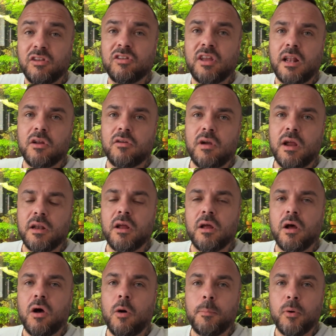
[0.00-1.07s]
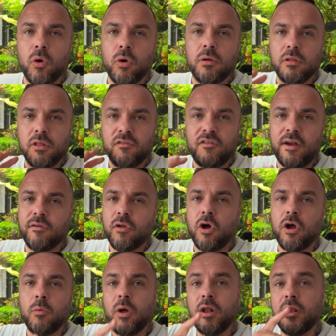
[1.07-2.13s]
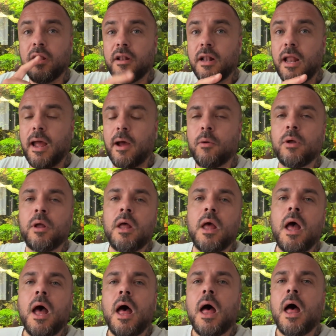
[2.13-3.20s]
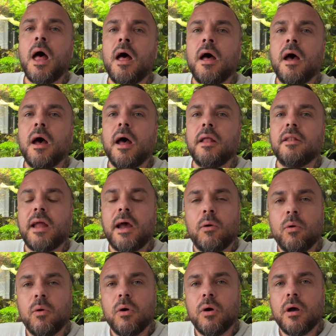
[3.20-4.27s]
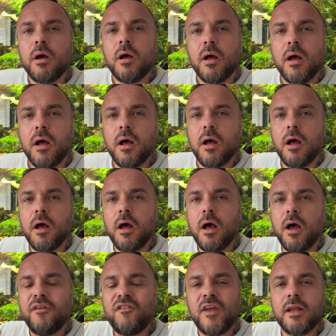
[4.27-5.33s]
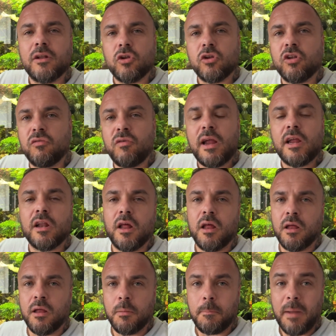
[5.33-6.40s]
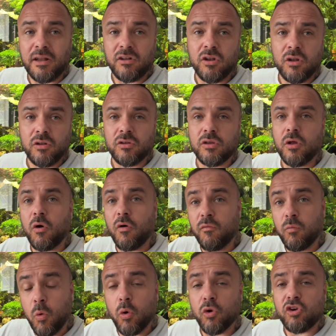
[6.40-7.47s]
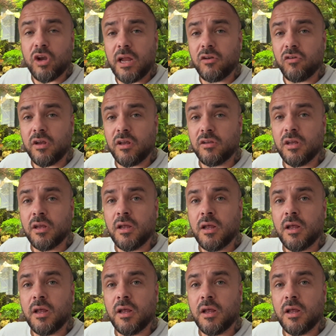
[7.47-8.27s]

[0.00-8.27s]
in centigrade. I'll put the Fahrenheit one now. Now, I think just a regular maintenance of water changes,